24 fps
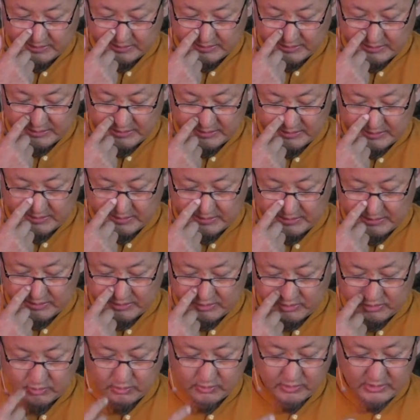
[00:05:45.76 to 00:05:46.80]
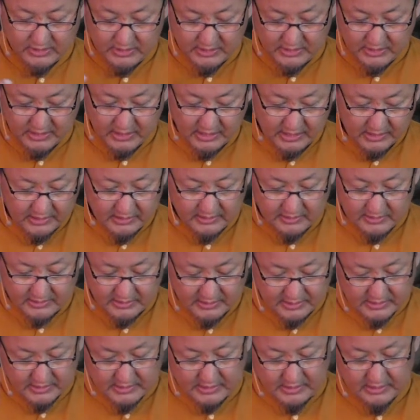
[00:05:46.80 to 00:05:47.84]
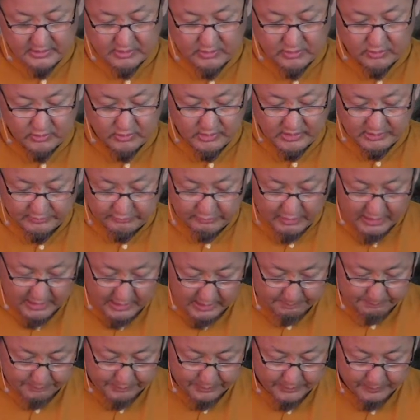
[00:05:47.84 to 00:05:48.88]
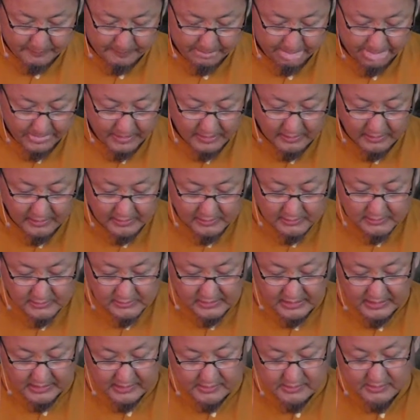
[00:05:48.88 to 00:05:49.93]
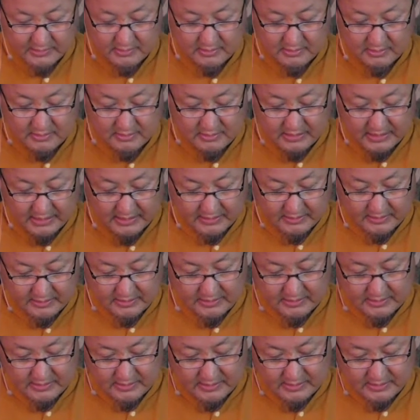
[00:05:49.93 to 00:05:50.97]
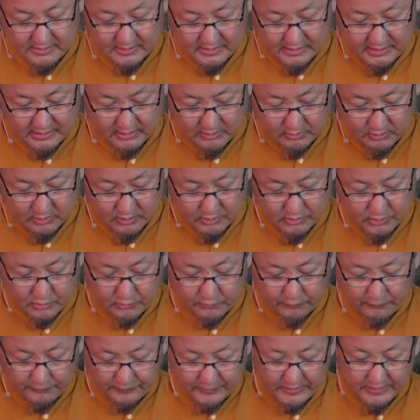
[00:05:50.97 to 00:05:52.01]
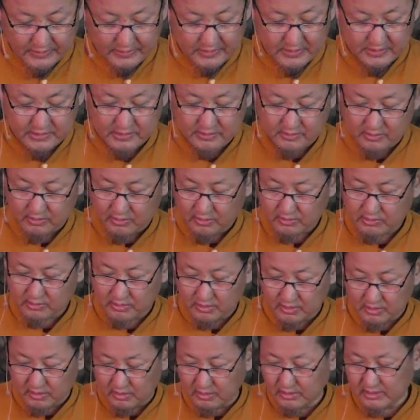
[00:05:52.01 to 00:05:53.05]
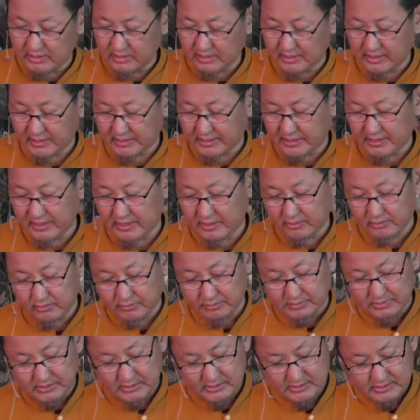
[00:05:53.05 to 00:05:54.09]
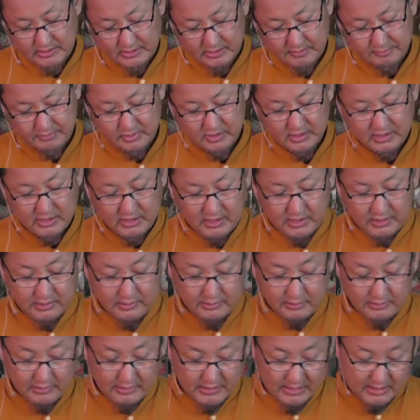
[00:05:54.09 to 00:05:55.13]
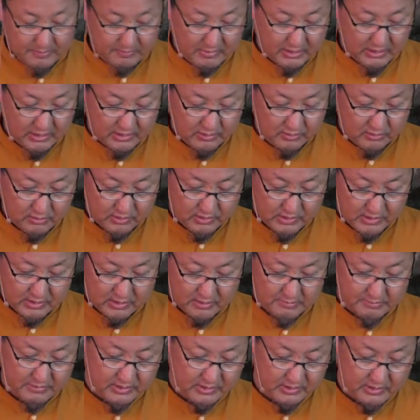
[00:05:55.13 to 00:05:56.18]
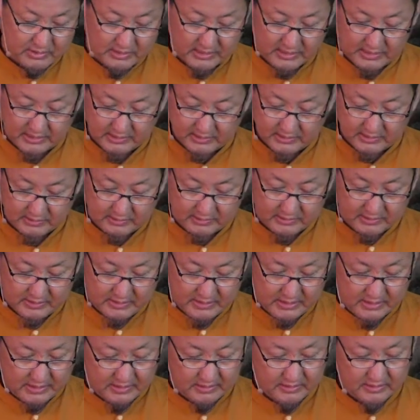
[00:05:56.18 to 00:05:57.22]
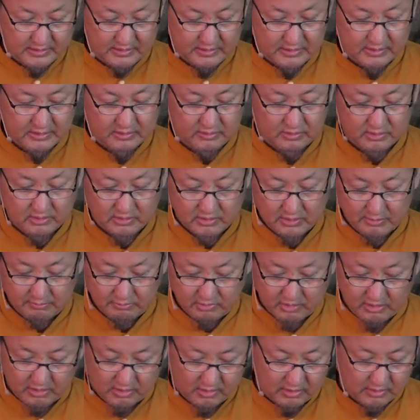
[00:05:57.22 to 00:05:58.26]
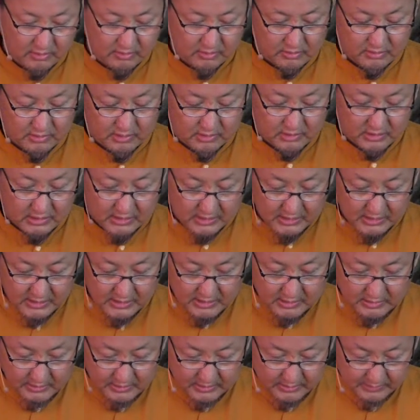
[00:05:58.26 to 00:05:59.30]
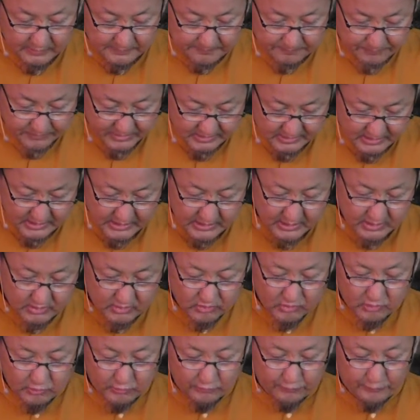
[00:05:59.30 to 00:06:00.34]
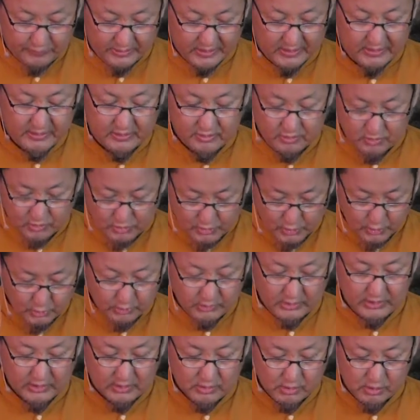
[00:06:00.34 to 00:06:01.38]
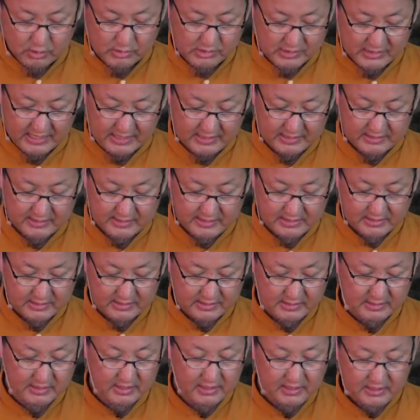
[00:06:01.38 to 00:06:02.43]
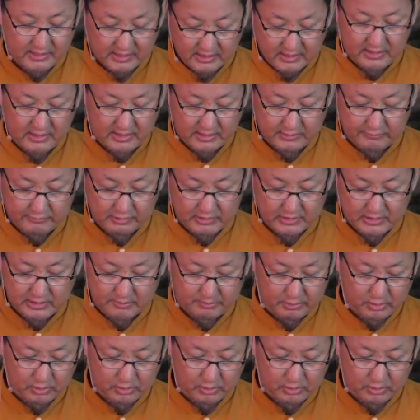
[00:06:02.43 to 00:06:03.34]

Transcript: easily to denial, easily to give up. And like this, and also faith is not only like kind of the some lama or some is like a deity or some god or not. The need to faith through the causalities, inevitable